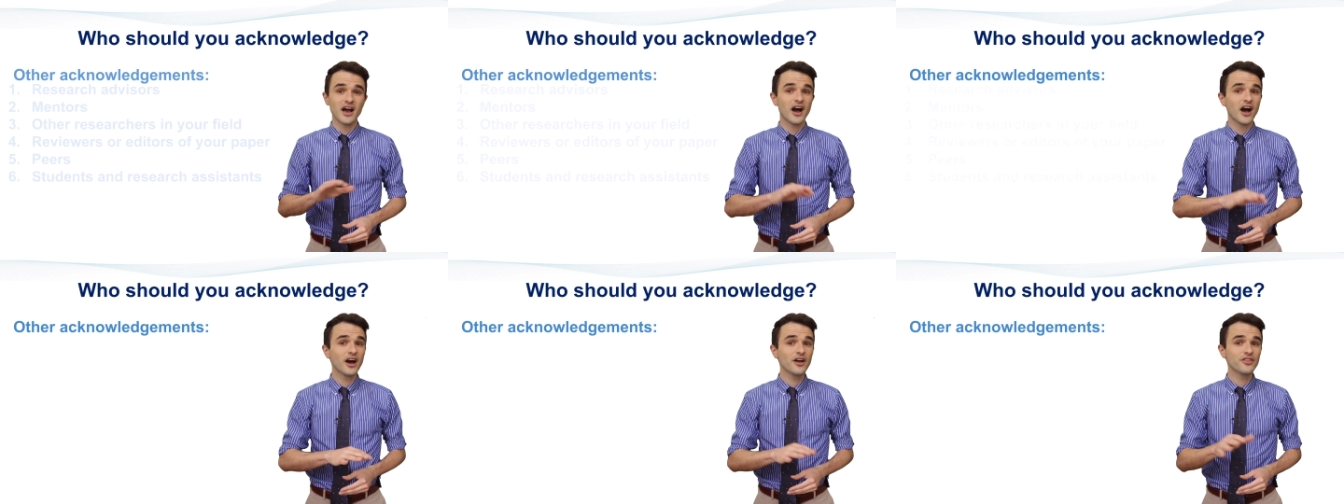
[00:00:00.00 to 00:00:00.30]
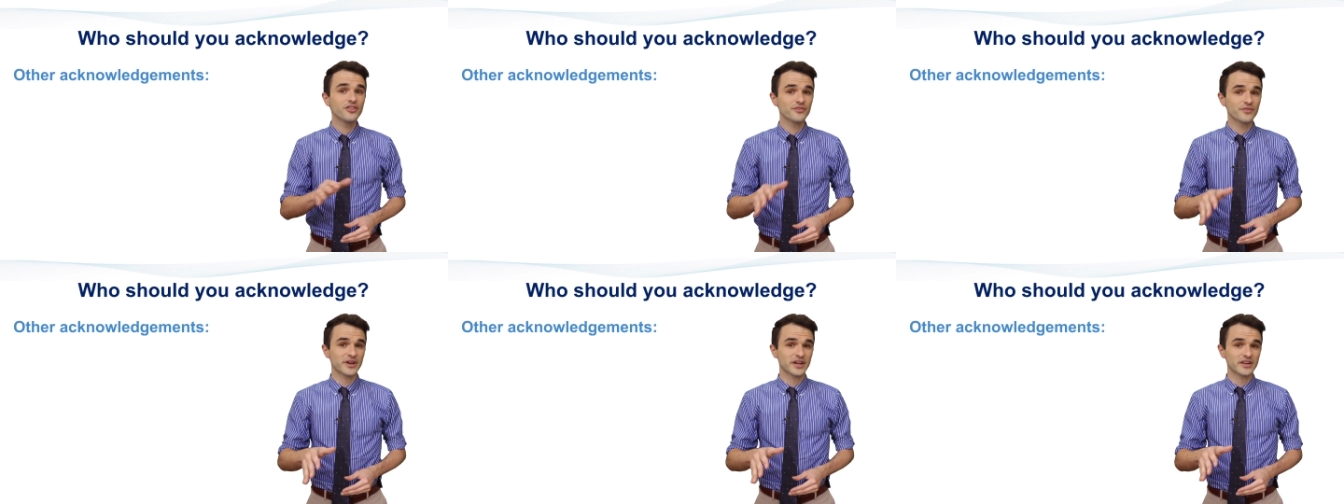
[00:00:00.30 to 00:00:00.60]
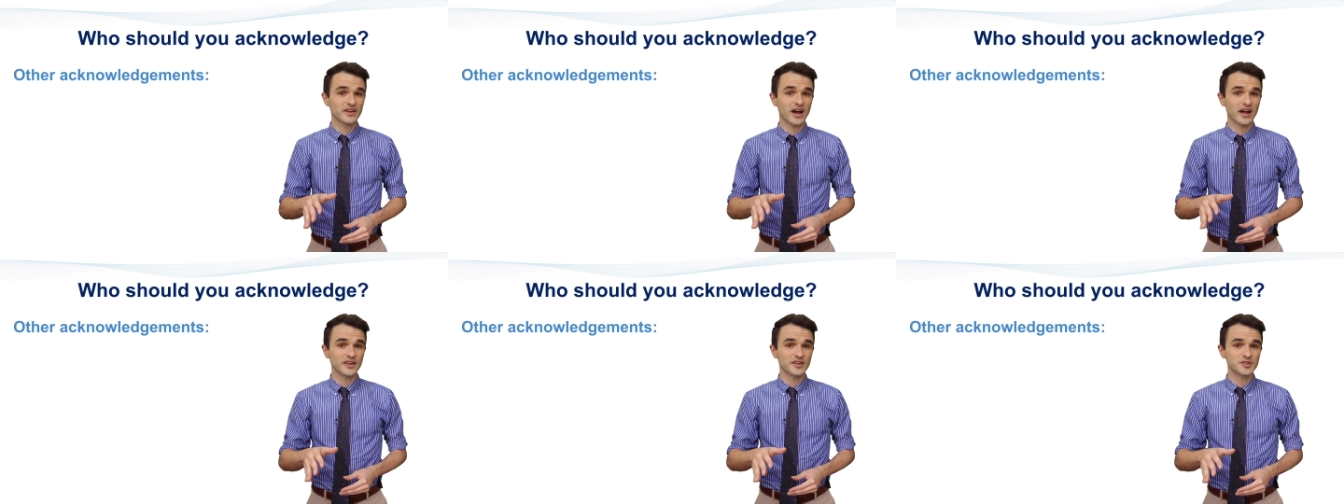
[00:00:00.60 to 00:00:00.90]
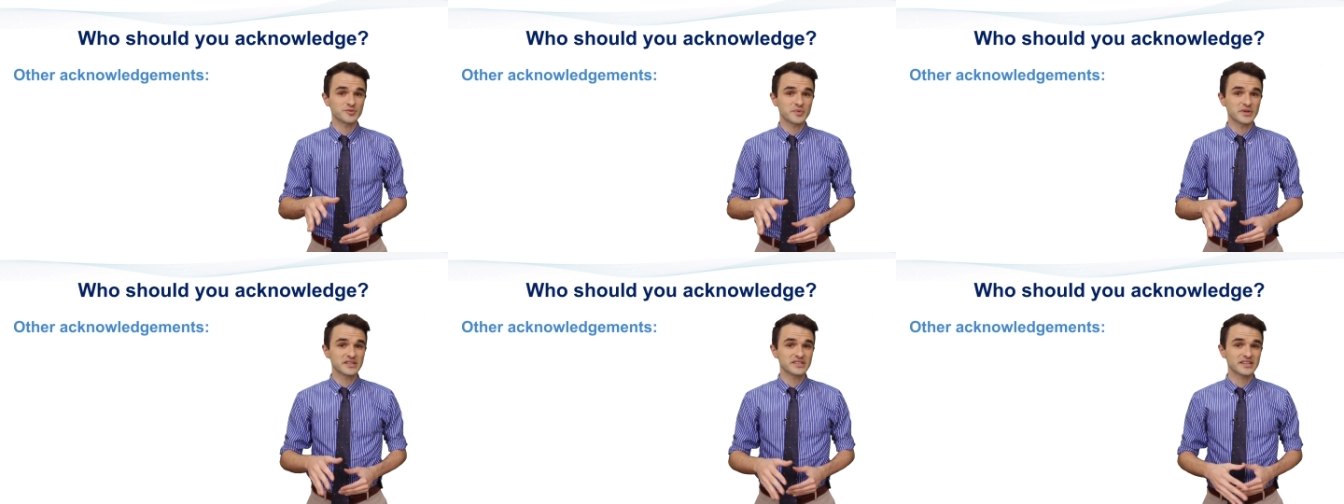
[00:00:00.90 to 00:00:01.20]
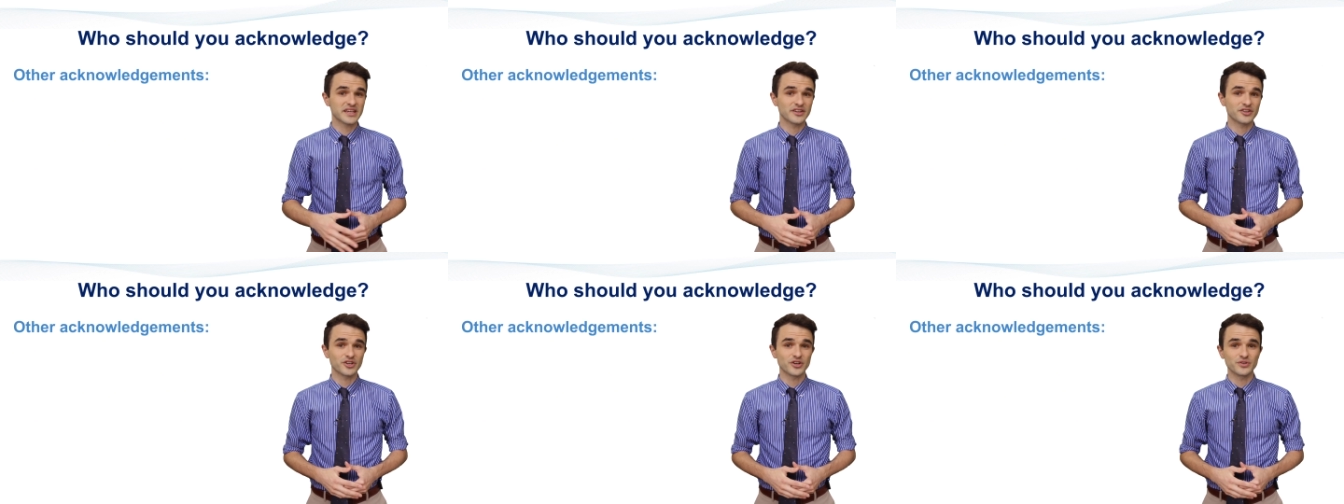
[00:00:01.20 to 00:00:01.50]
Other acknowledgements
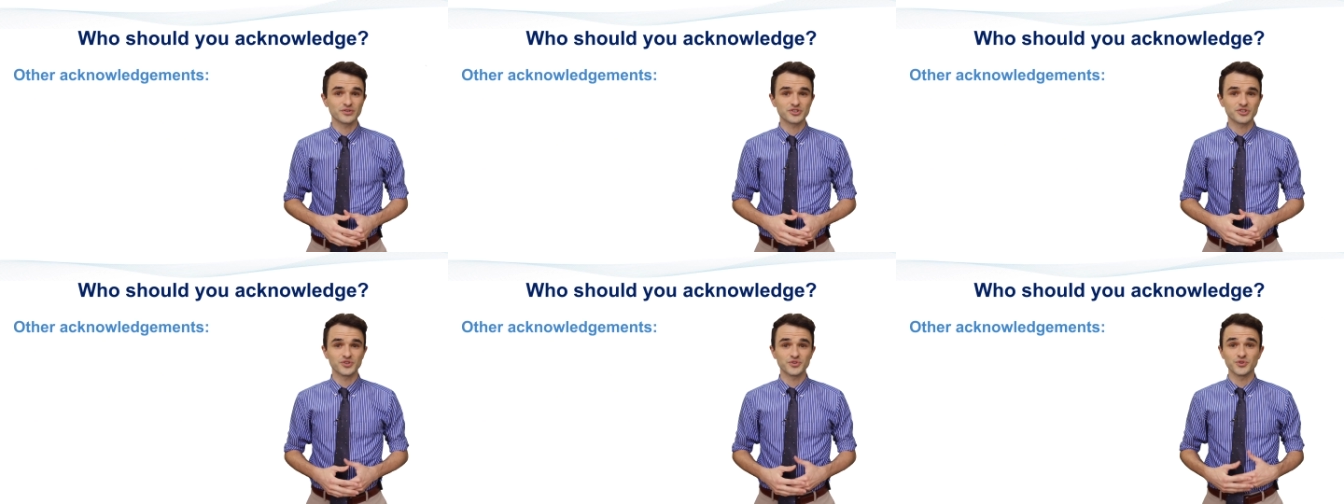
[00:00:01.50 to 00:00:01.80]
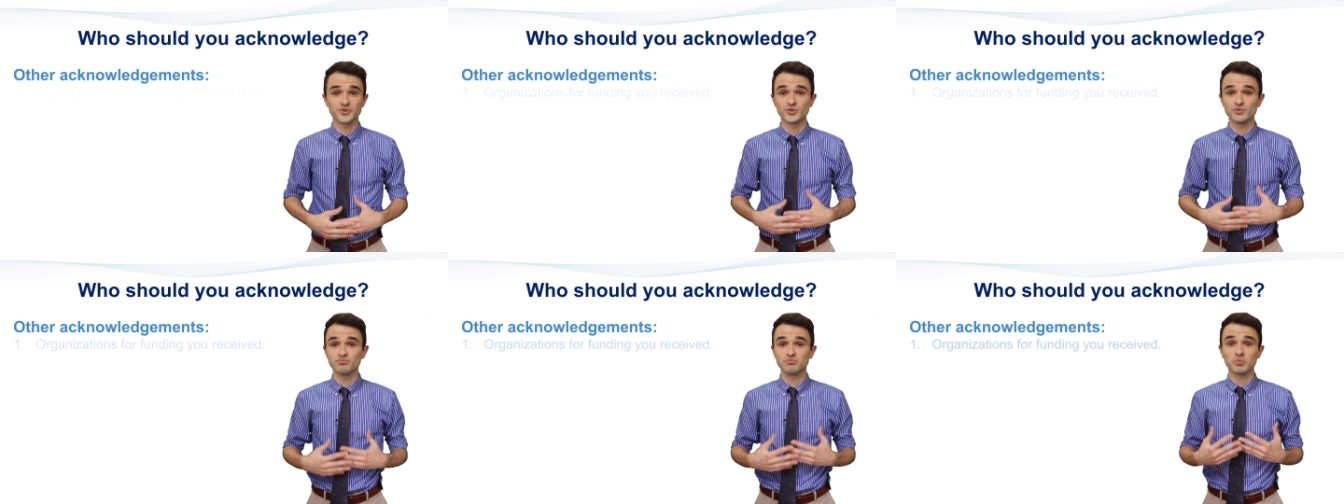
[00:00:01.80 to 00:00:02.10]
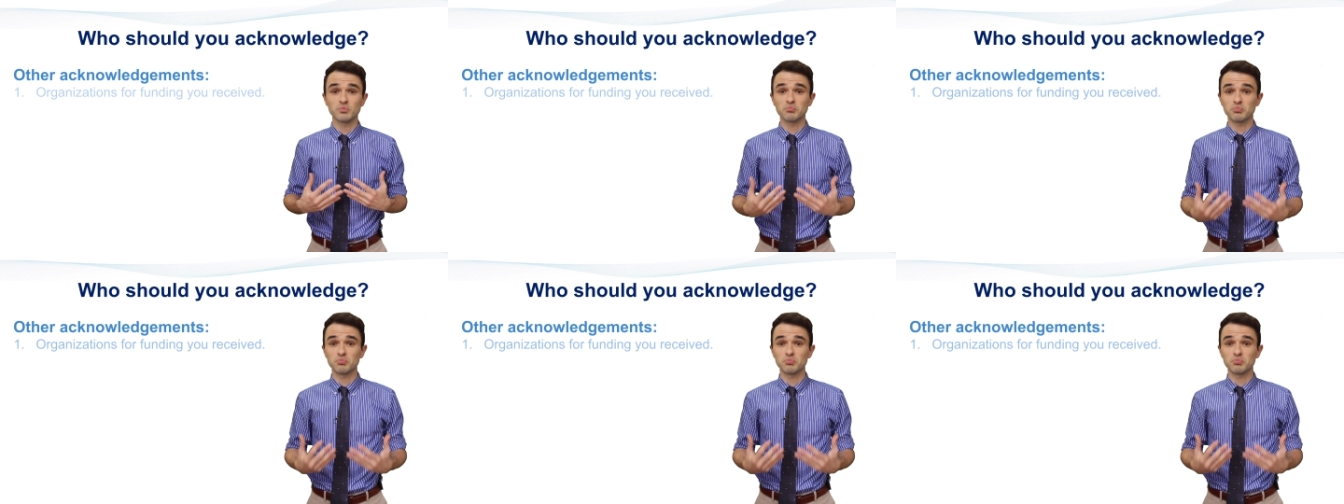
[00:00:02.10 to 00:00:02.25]
can go to